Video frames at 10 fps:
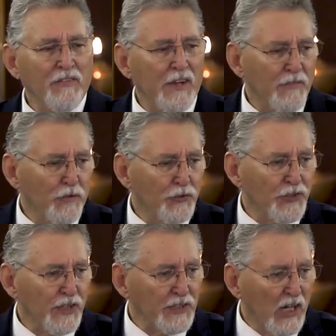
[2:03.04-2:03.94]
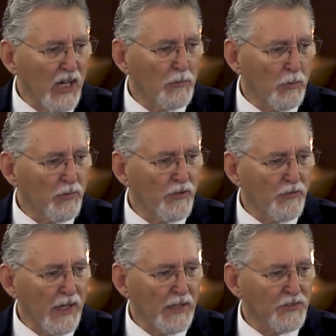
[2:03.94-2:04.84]
faithful, said, God will
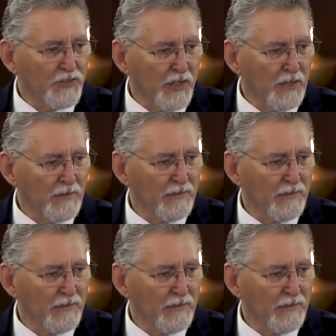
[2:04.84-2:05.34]
provide, son.